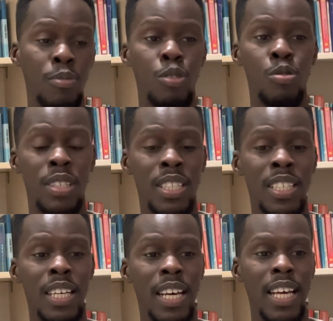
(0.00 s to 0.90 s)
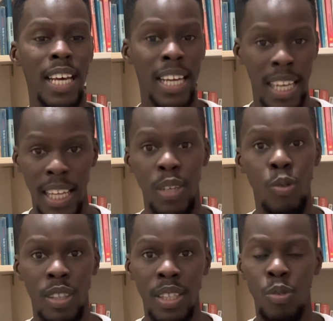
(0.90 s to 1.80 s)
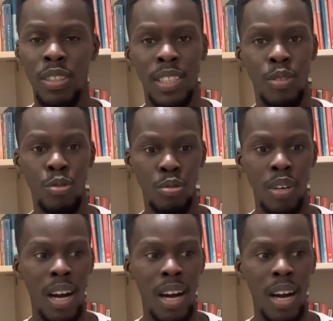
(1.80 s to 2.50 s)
You could see clearly what they wanted to do.